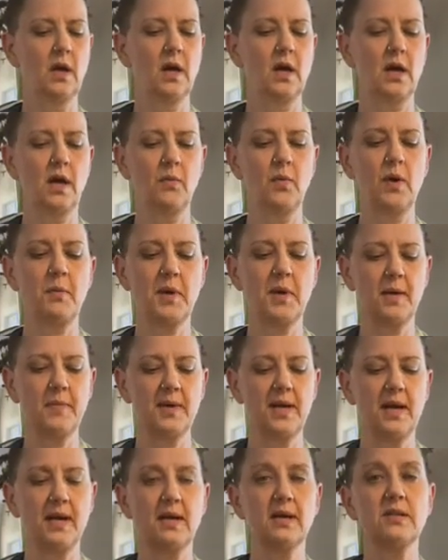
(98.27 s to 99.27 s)
When my
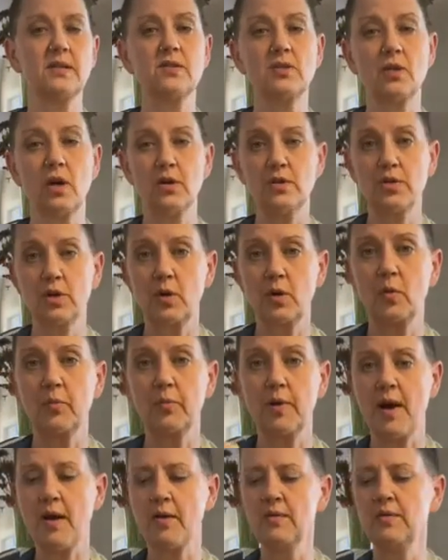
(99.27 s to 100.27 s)
bananas start to go
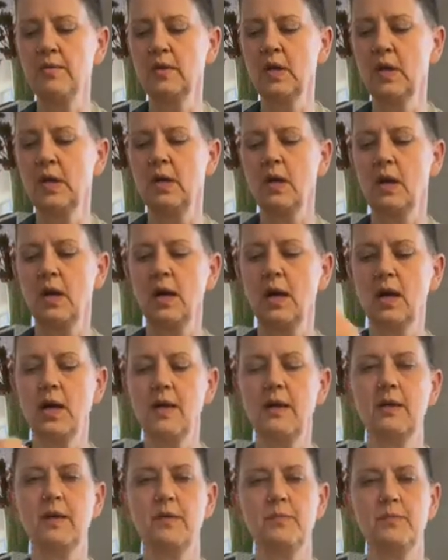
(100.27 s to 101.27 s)
brown,
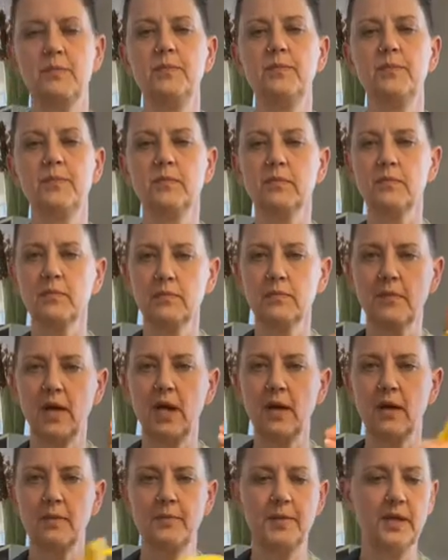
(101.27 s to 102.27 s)
I
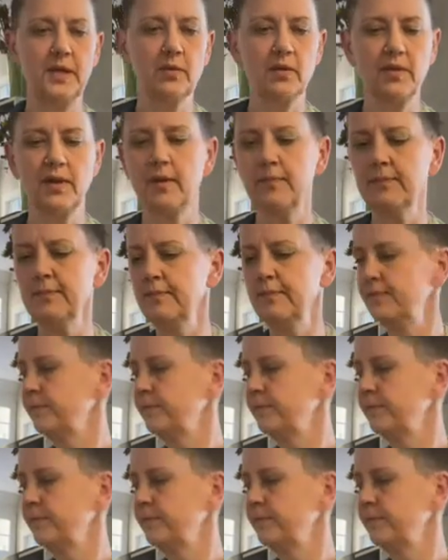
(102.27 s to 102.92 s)
peel them